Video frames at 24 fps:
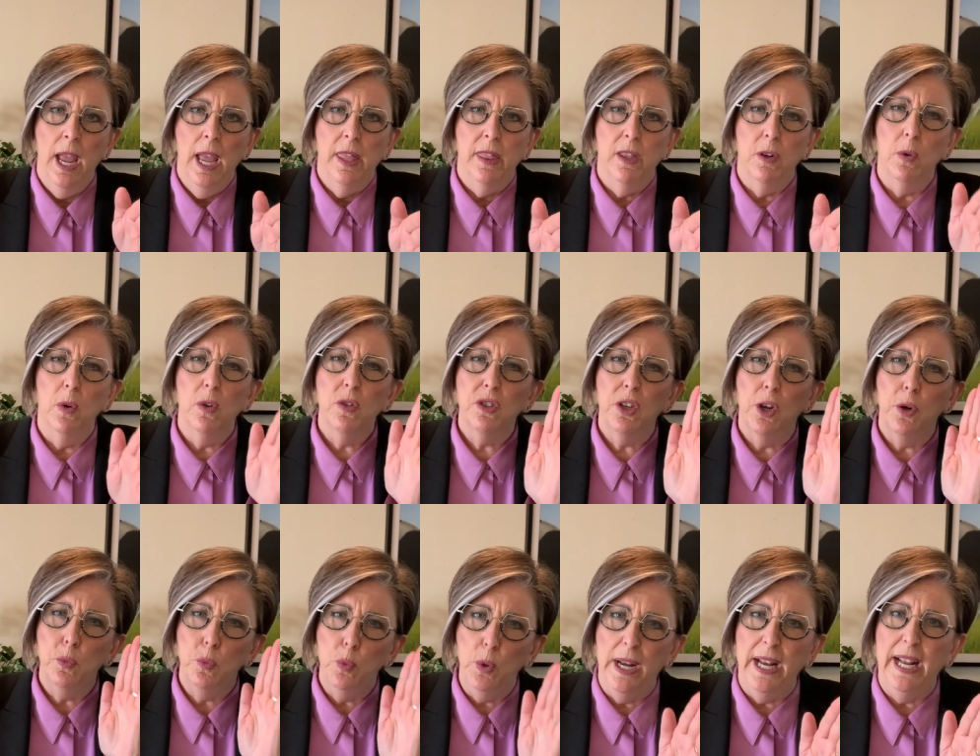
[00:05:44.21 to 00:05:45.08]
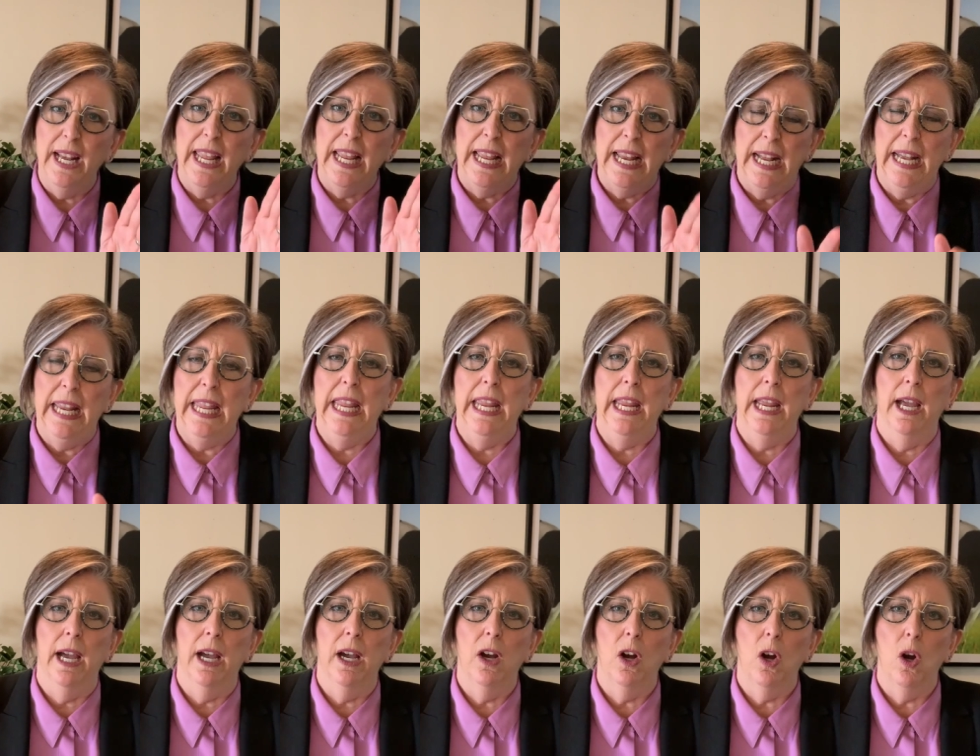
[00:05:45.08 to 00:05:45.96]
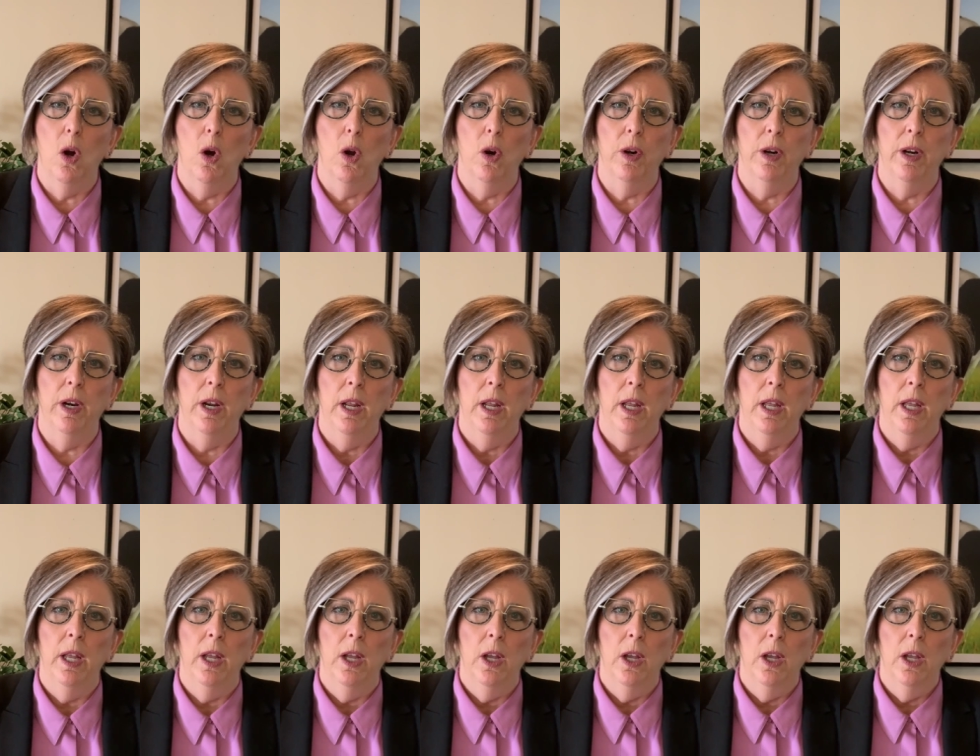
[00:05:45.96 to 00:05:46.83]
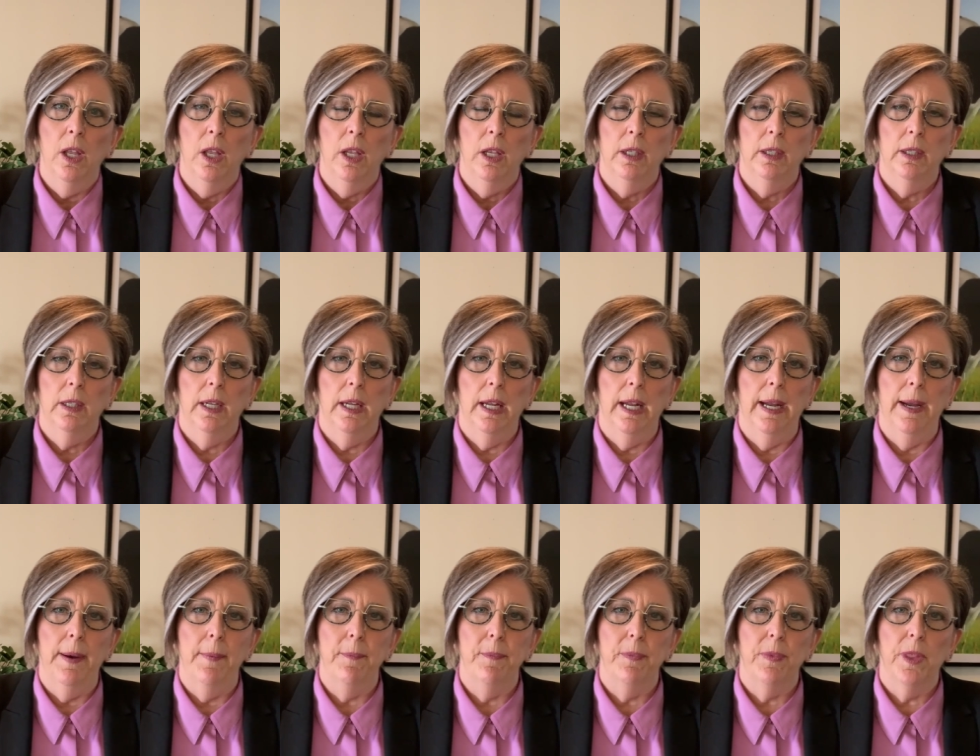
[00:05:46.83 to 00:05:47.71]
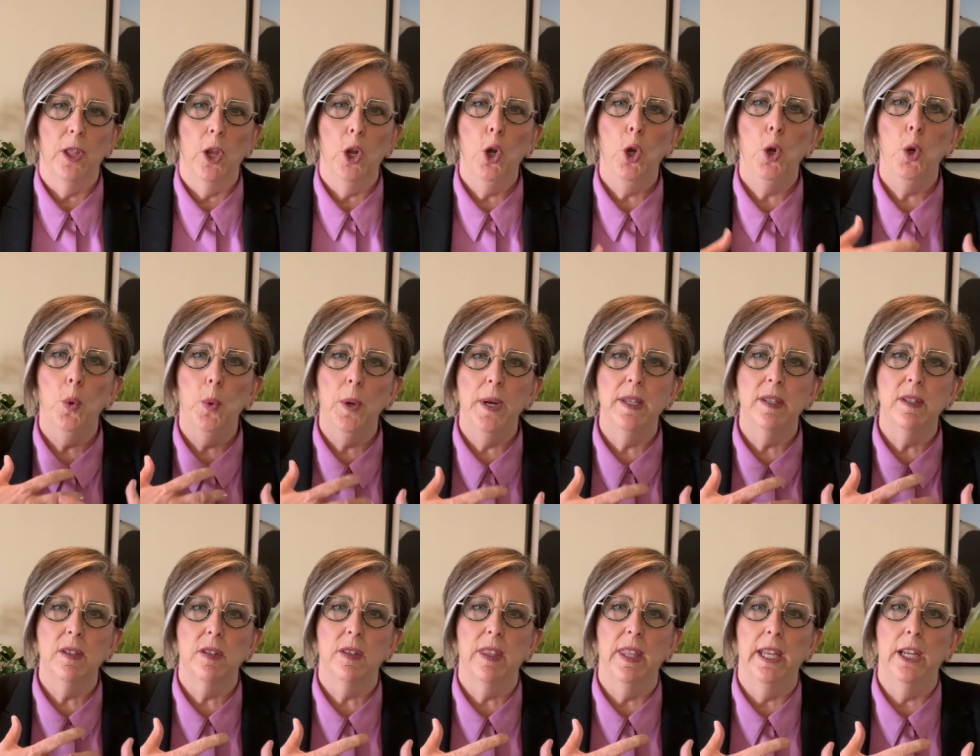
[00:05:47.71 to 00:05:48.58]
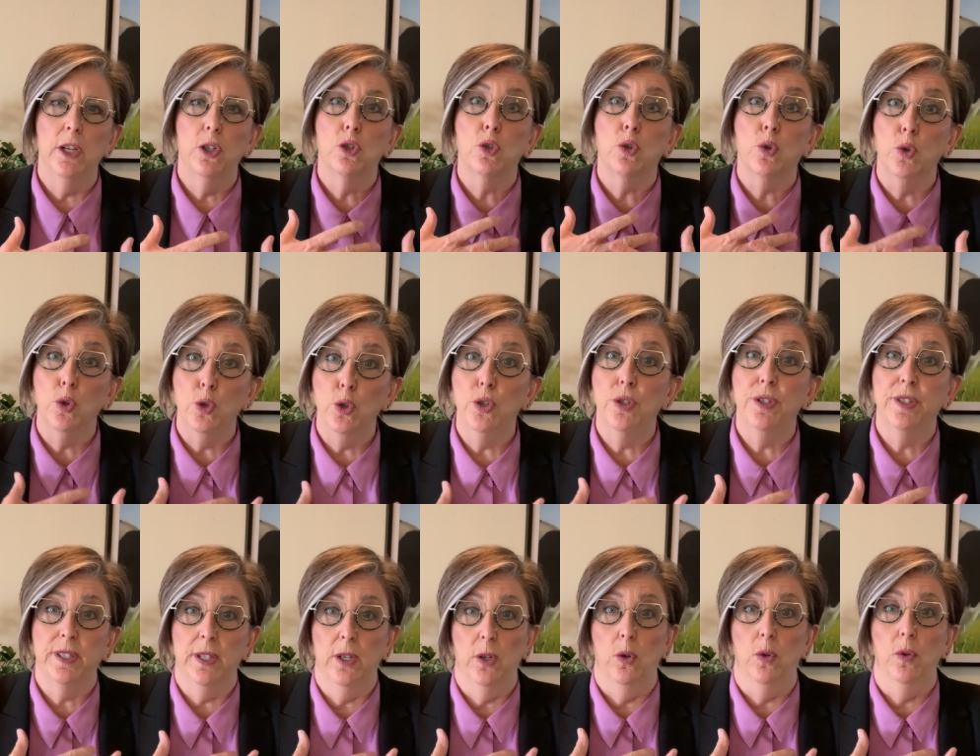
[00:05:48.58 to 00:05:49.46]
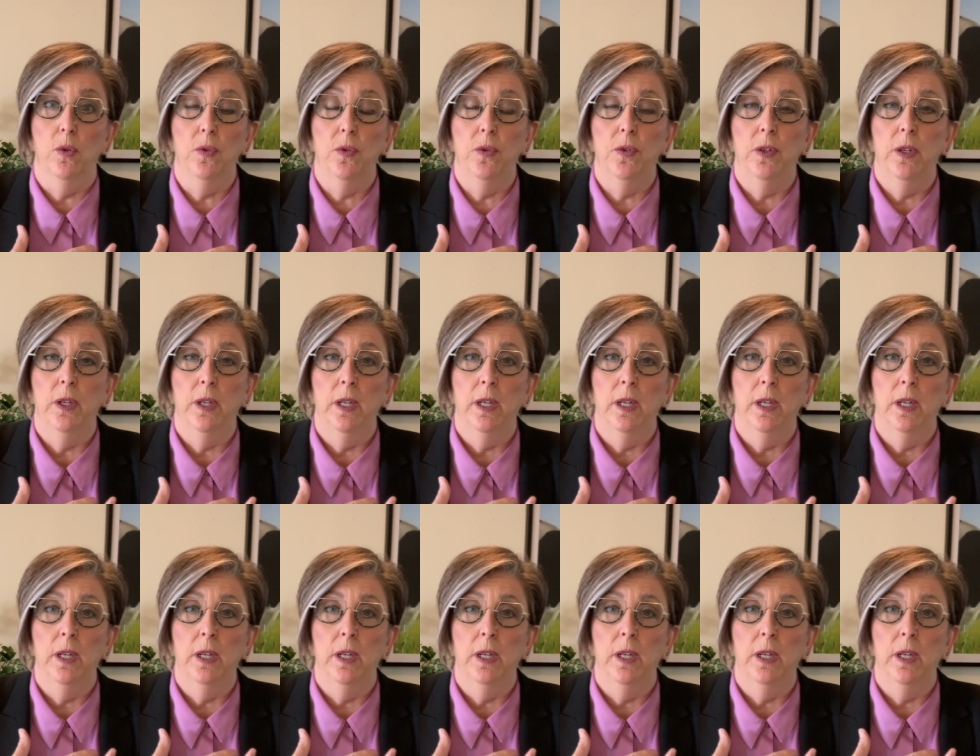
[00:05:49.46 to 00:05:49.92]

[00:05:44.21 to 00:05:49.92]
They're also really clear on who is their true self.